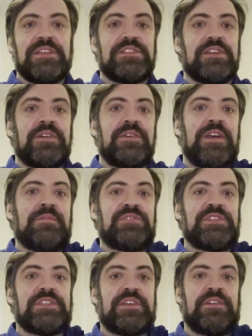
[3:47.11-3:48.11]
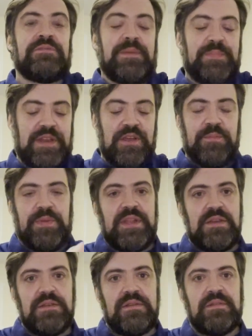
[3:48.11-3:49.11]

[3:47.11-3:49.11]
So I'm just going to rip it open.